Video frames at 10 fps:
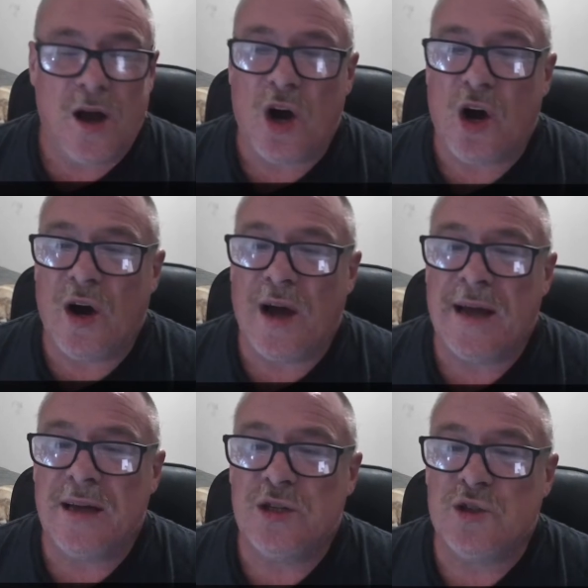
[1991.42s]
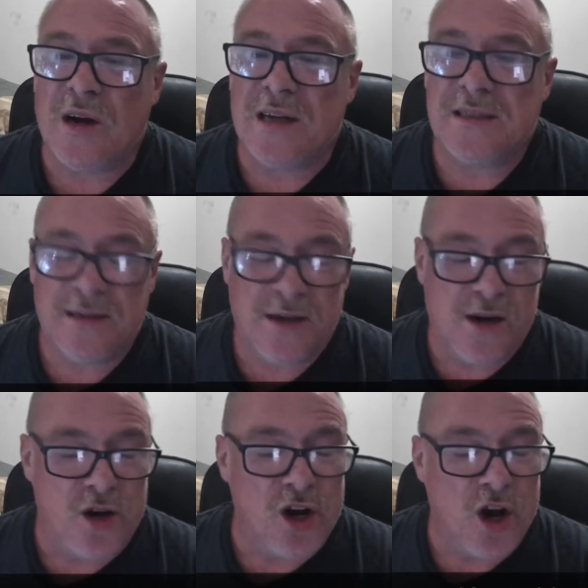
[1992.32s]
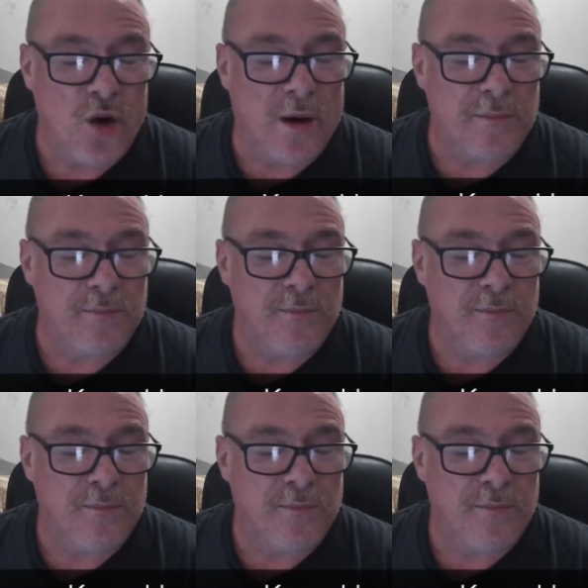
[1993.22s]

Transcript: I trust no one.